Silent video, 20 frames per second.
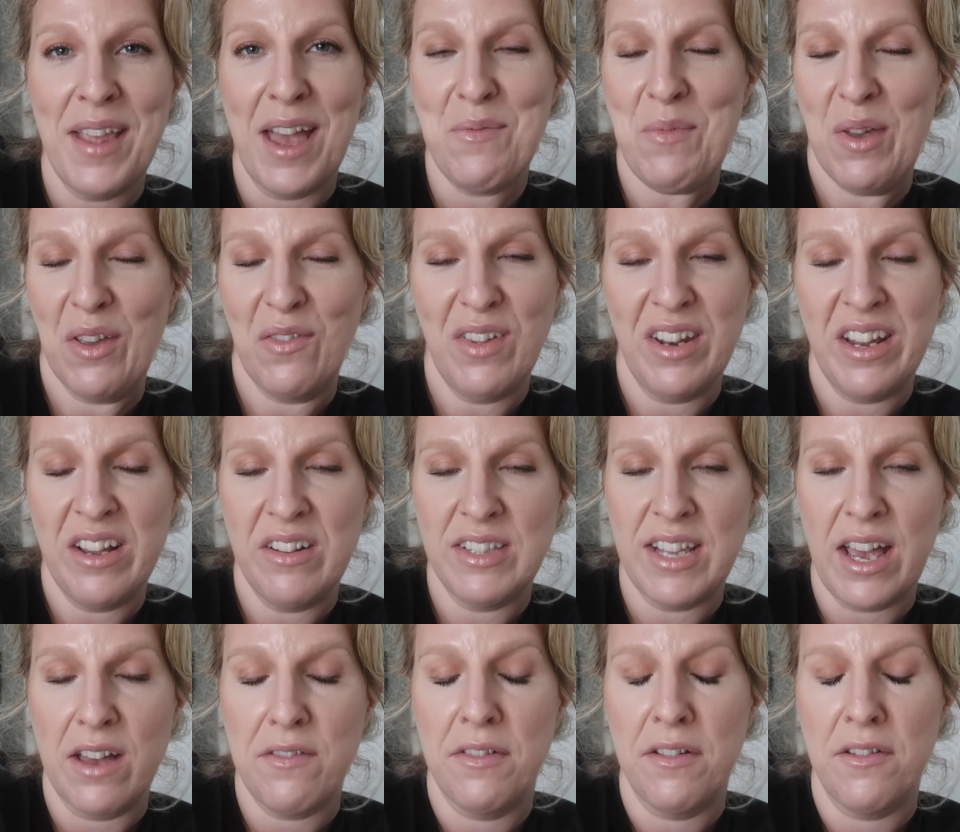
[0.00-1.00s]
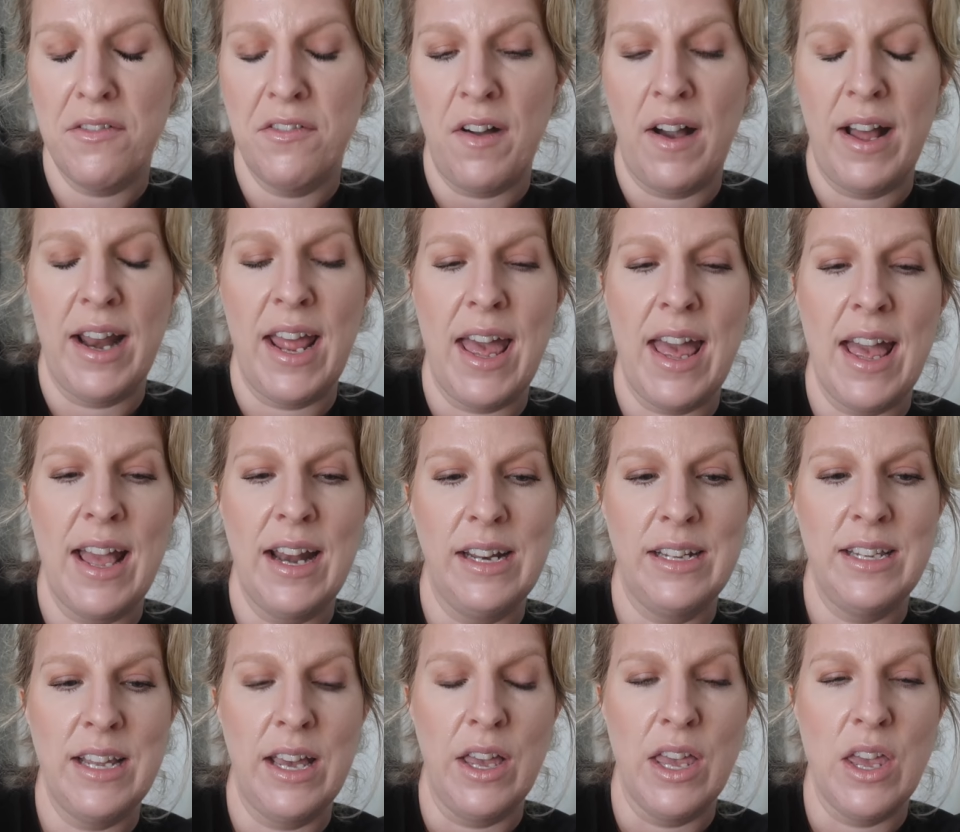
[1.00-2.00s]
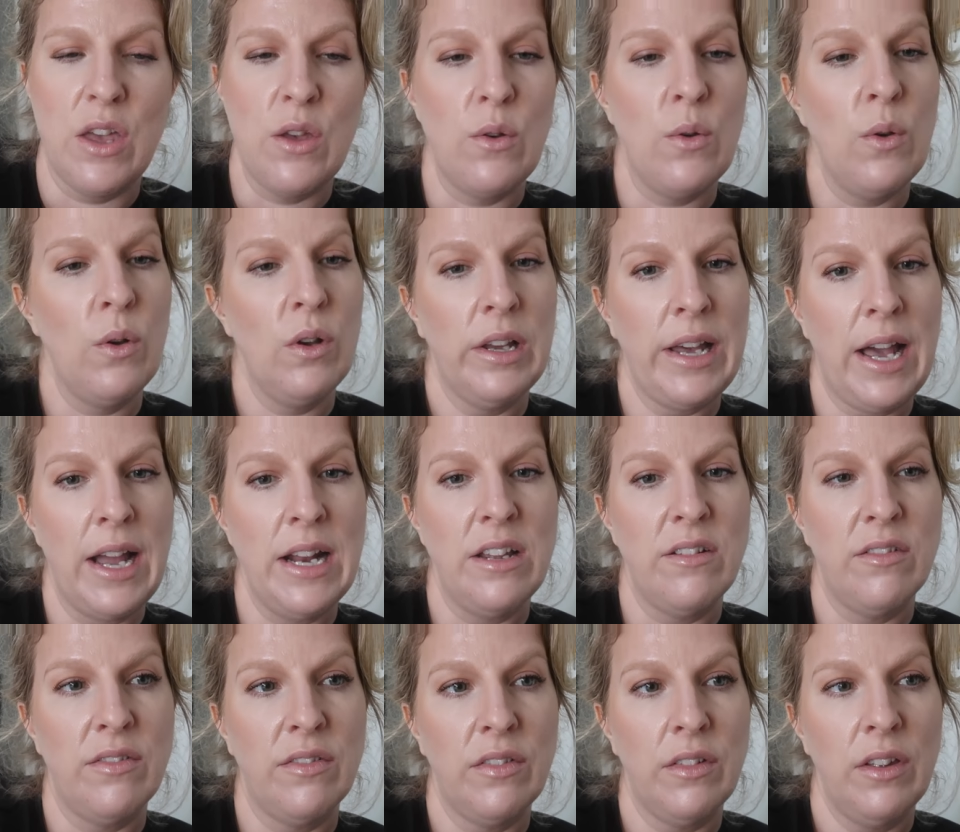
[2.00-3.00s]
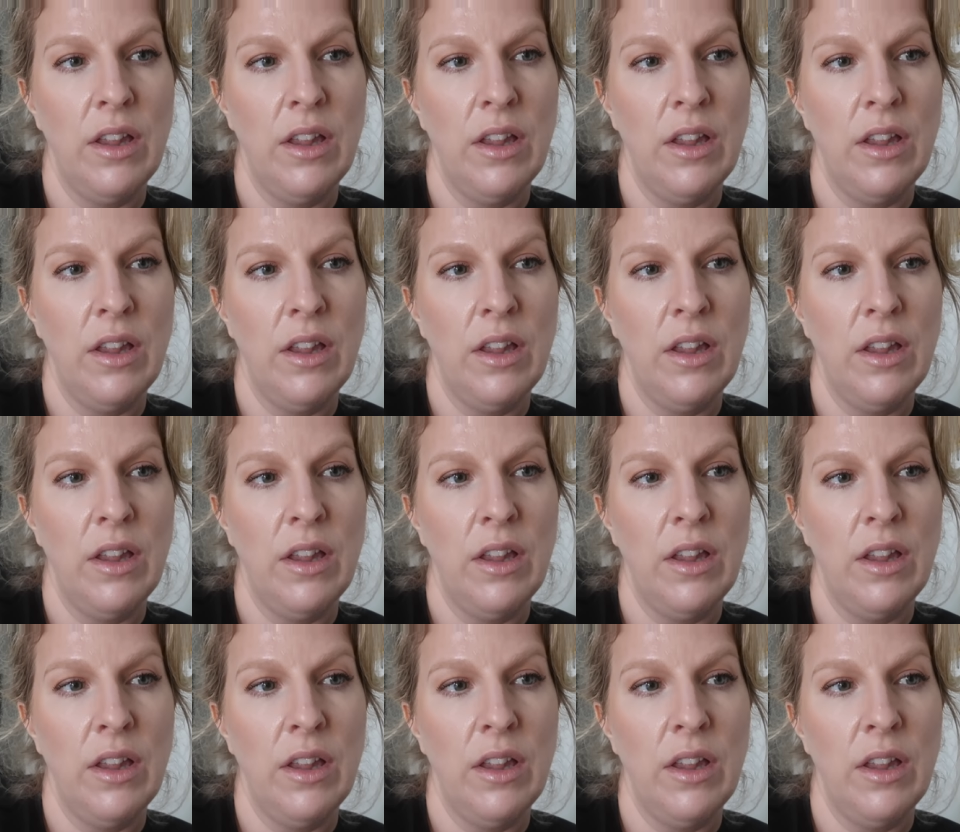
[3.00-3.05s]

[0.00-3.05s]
I make videos every Friday and I tell you kind of